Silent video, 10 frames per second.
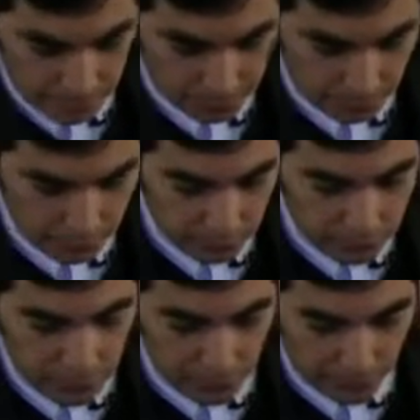He's going
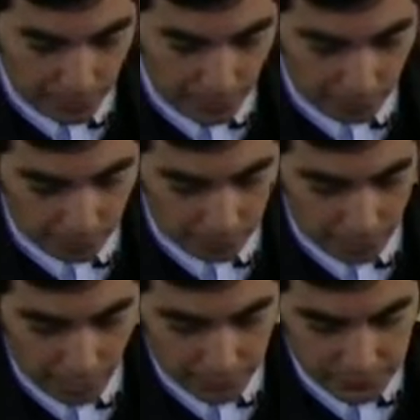to be empowered
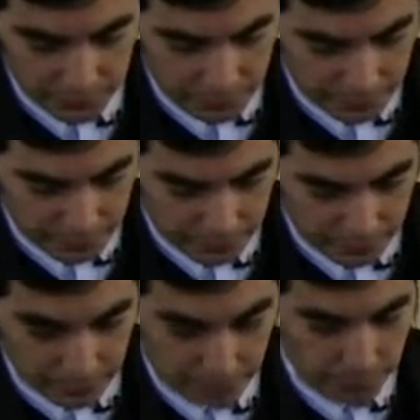on August 11,
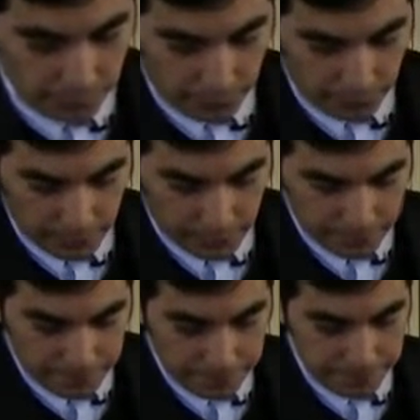
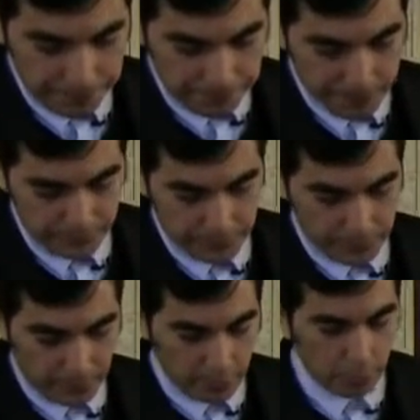1840. This
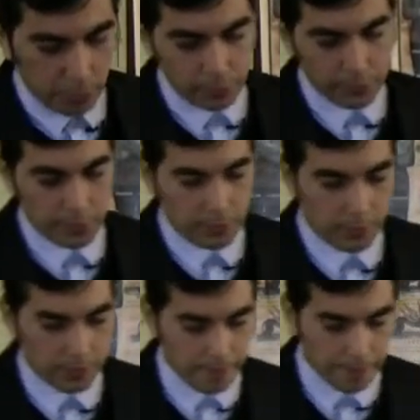is a quote
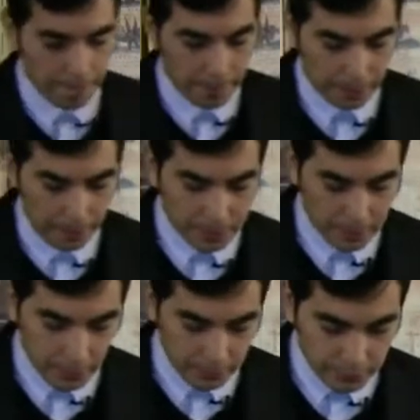from
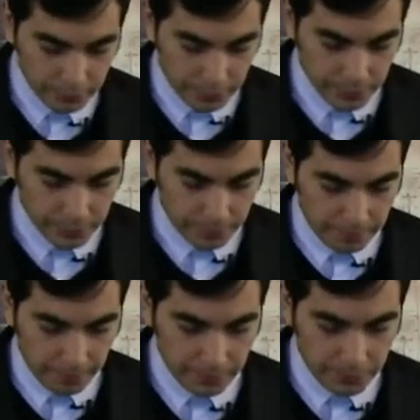Great Controversy,
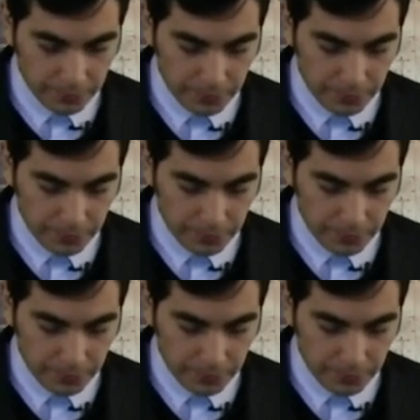page